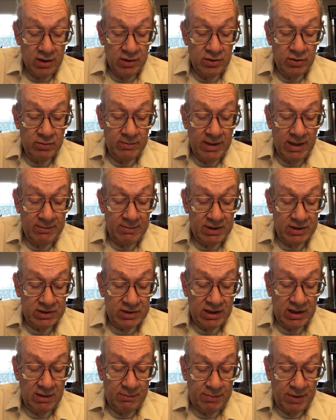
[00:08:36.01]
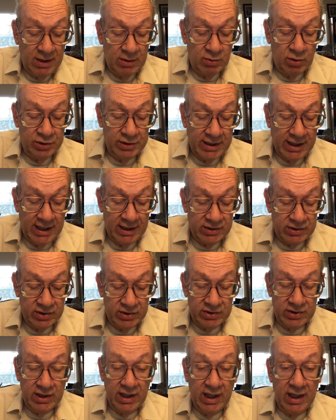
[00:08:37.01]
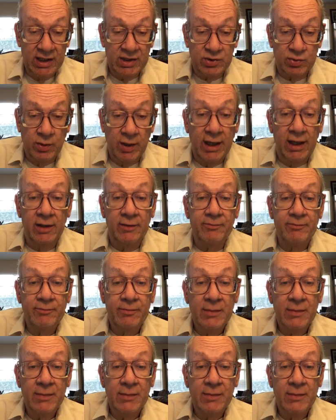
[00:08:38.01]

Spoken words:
there may be city payroll taxes as well.